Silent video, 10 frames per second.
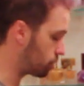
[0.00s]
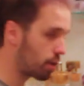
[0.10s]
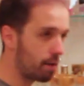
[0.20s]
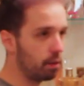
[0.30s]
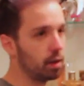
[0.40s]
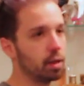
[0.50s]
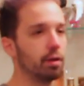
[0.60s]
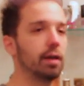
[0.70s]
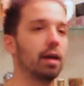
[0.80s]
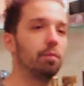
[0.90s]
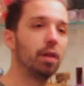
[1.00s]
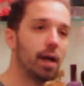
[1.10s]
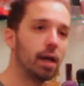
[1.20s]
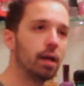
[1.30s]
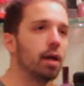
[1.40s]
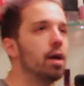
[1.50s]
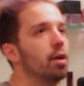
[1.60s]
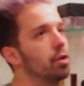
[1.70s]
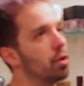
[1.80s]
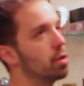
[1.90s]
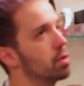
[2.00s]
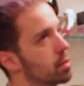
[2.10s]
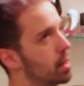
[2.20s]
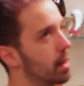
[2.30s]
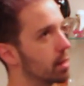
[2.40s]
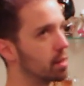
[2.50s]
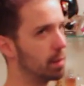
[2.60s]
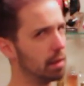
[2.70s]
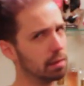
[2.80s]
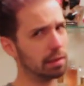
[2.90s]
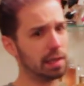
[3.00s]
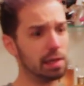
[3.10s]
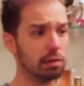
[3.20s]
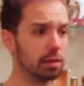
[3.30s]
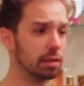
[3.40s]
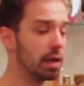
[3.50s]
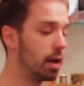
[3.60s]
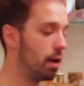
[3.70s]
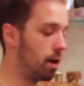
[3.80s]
you're traveling, you're getting on a plane, you're staying at someone else's house